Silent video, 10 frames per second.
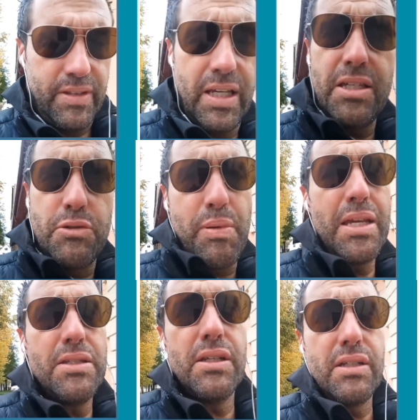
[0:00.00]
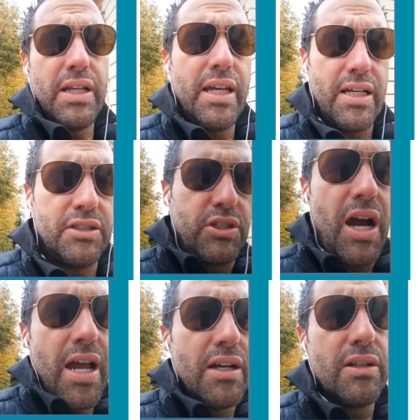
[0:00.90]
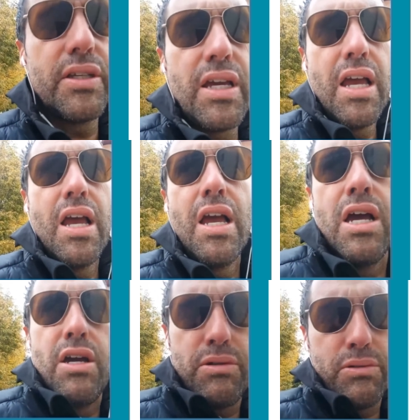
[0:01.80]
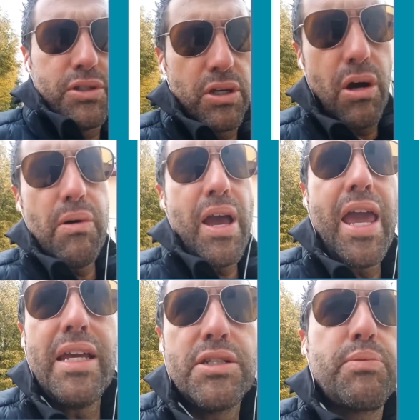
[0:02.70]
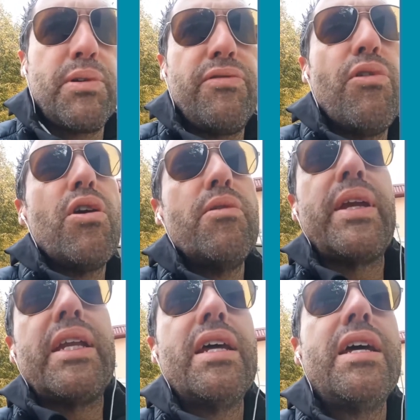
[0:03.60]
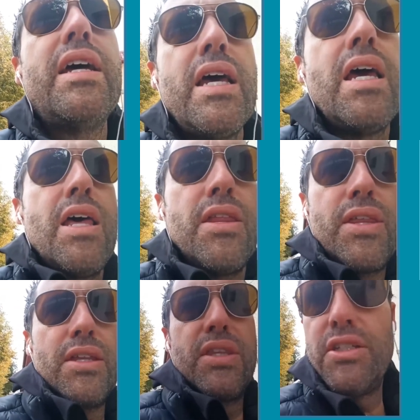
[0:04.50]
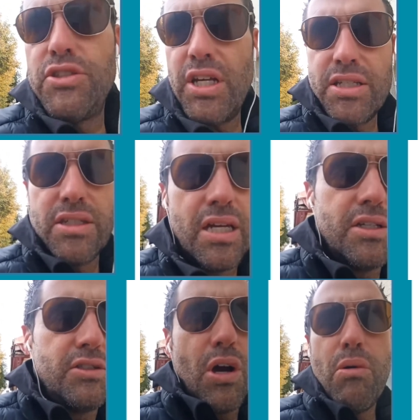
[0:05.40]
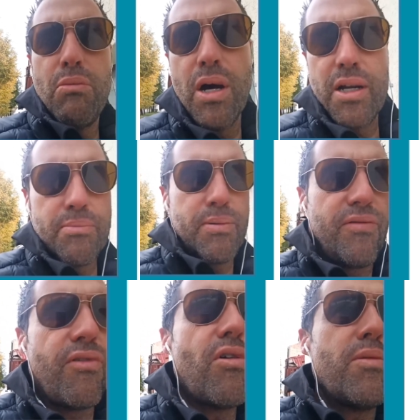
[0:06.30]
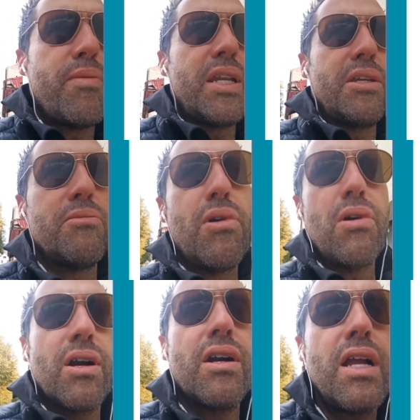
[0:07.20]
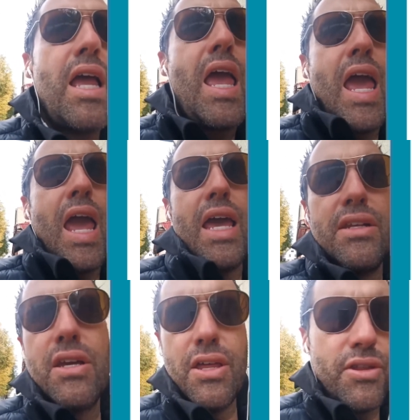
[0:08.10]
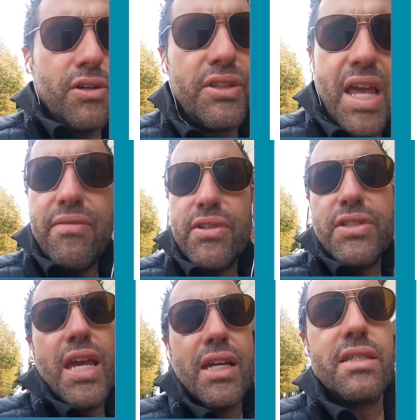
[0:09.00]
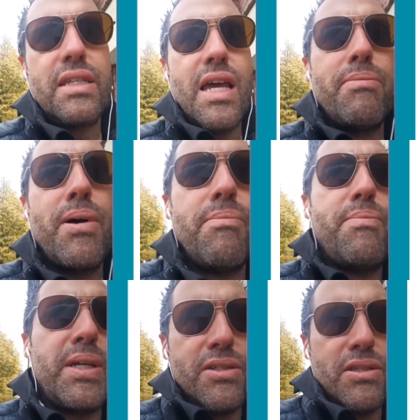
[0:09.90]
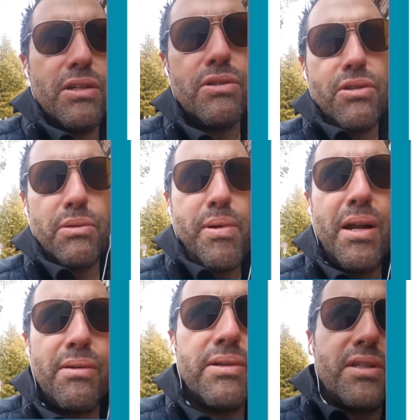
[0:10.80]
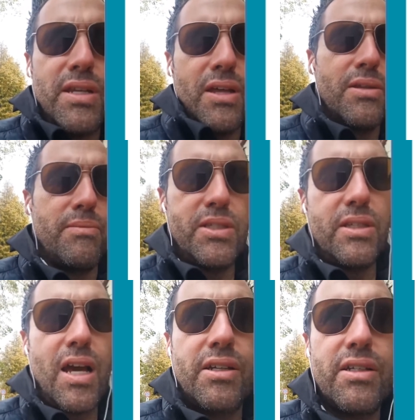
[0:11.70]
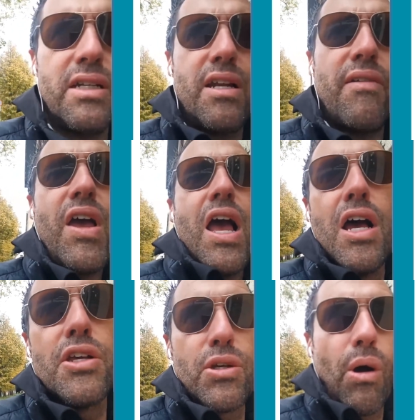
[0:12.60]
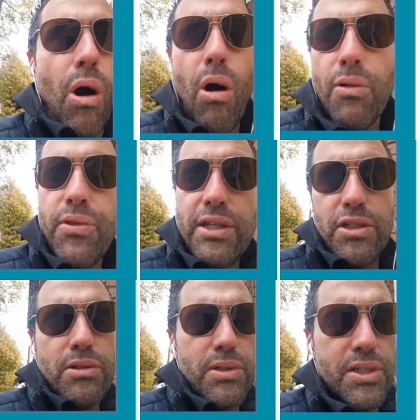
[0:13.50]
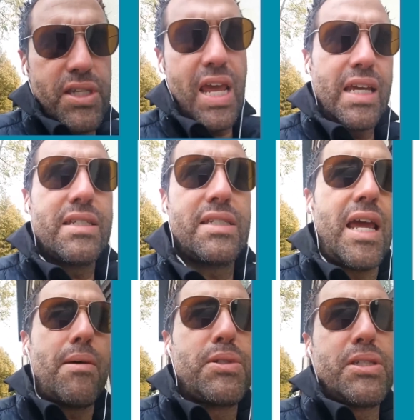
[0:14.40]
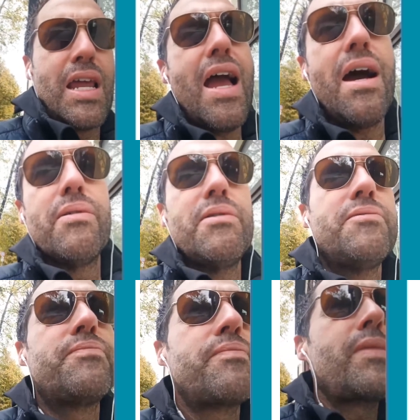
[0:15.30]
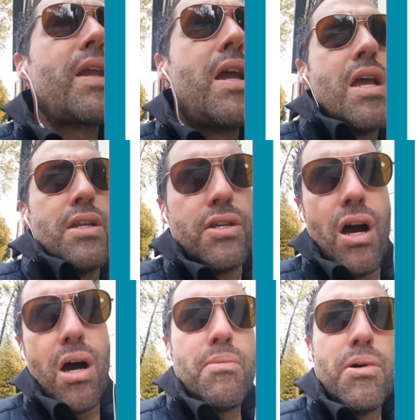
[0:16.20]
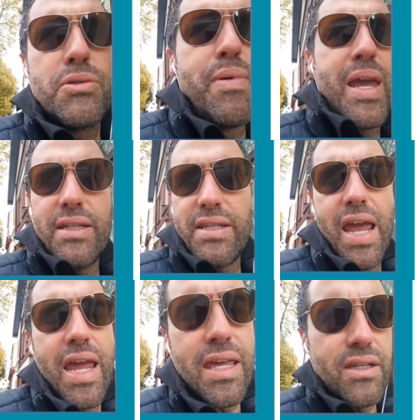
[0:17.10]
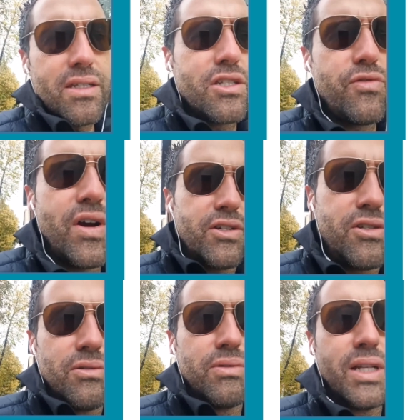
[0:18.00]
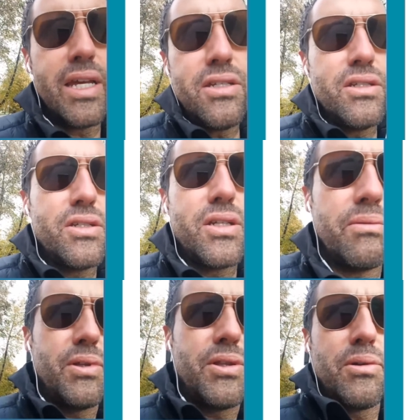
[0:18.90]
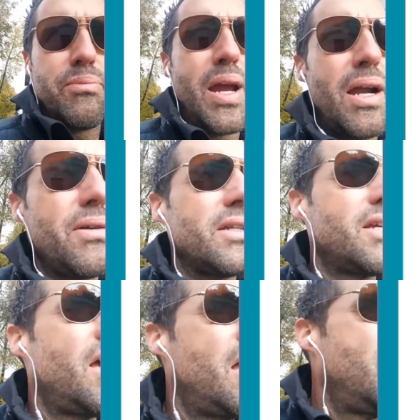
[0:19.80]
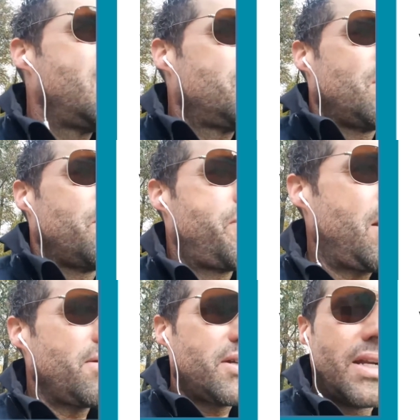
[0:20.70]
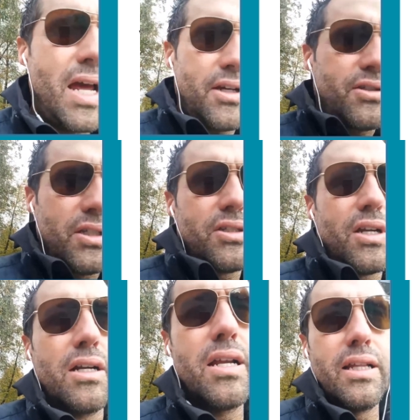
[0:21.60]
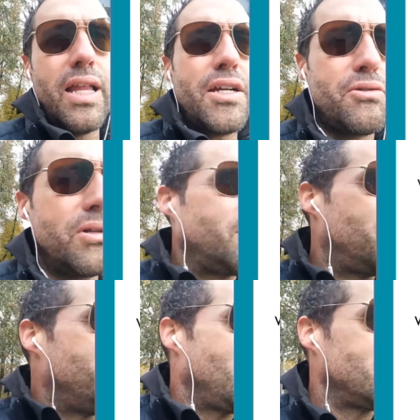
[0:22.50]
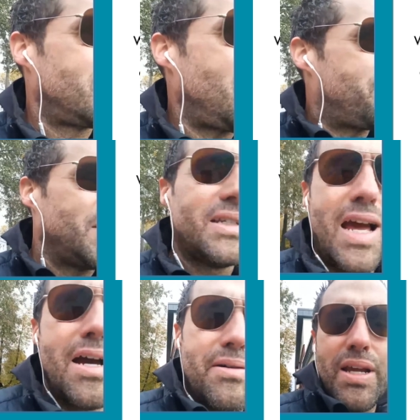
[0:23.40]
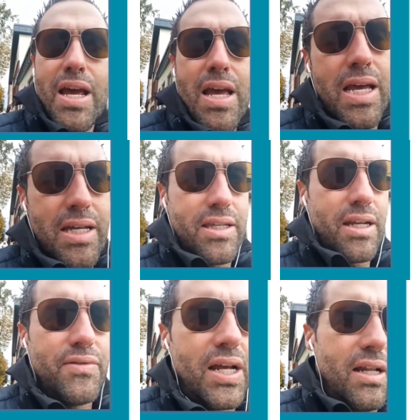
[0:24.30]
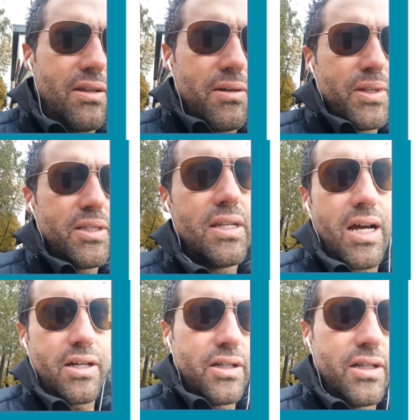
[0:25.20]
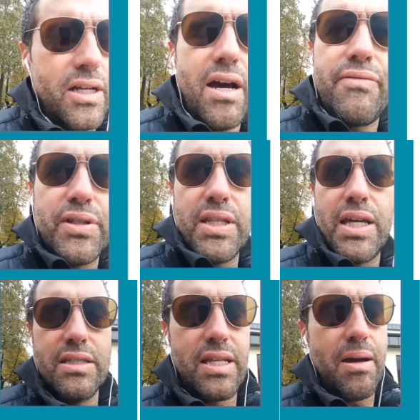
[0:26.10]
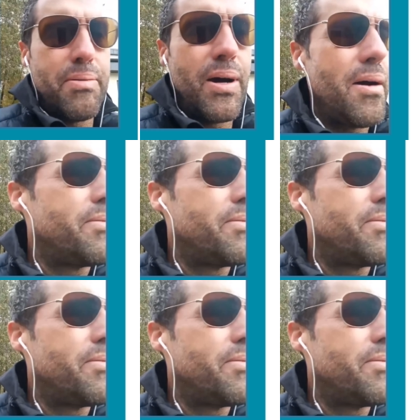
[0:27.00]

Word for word: is basically a child who so hates performing that they just don't want to perform anymore and they'll never take a step up because there's their parent to tell them it's not good enough. So all they do is take steps down to almost maintain the dysfunctional relationship with their parent. So the parent can actually start lecturing them on stepping down instead of telling them it's not good enough when they step up.